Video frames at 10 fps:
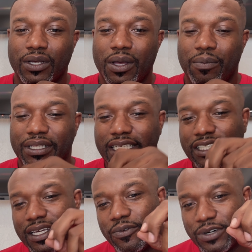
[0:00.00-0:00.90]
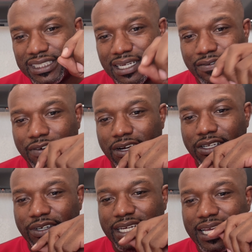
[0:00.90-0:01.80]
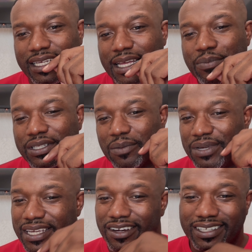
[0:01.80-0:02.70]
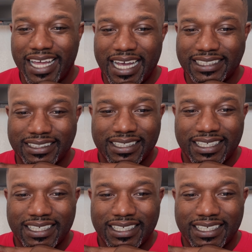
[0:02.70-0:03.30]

But they took it one step further and they and they put the B on last.